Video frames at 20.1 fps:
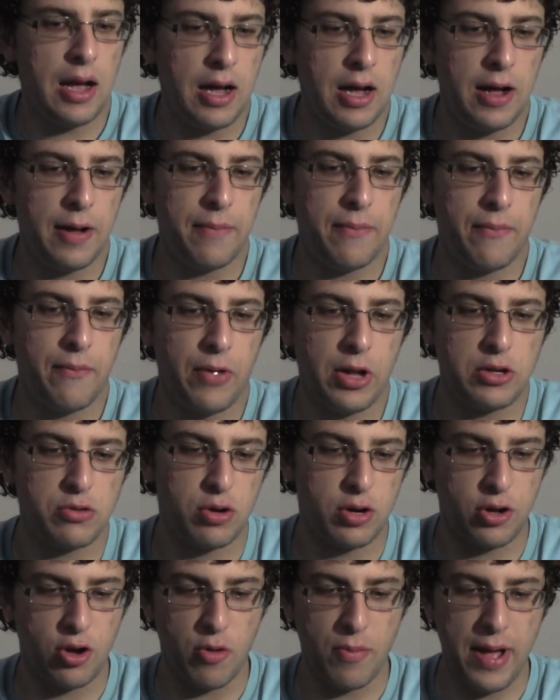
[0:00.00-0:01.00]
I just
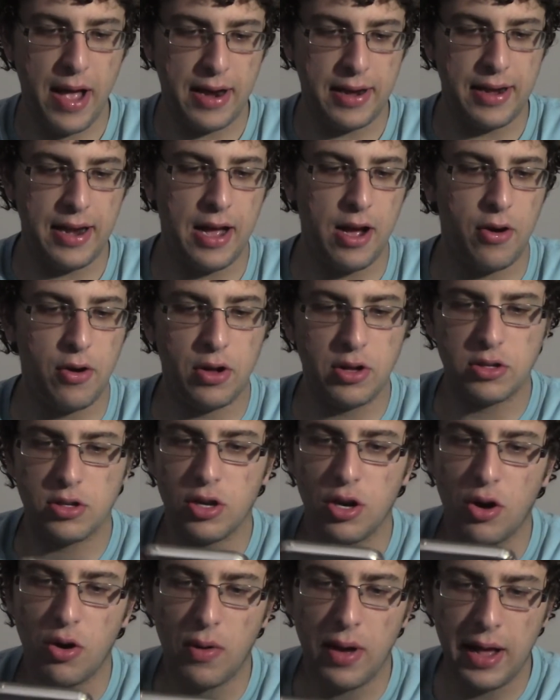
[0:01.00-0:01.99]
want to go back now.
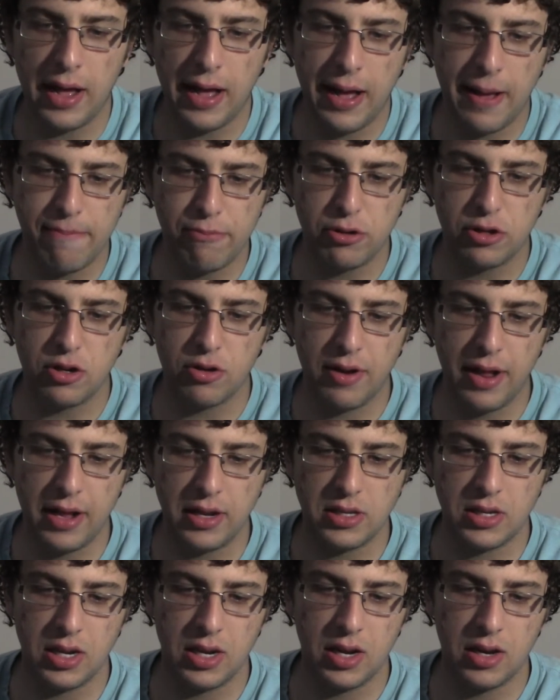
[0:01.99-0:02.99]
So episode
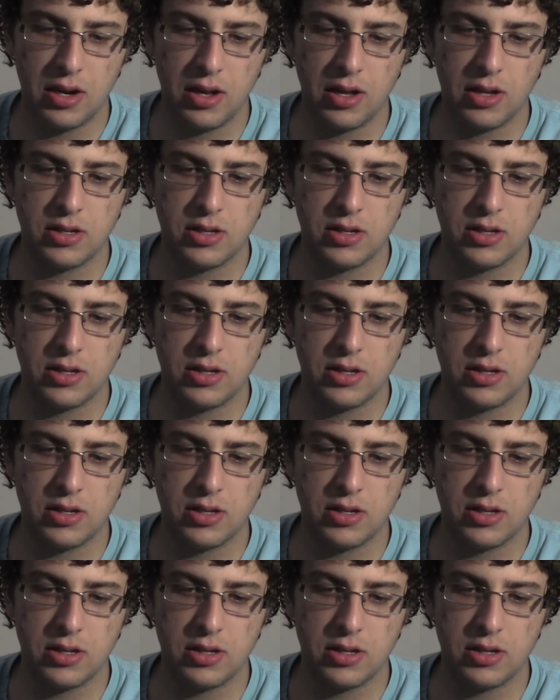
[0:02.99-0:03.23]
18,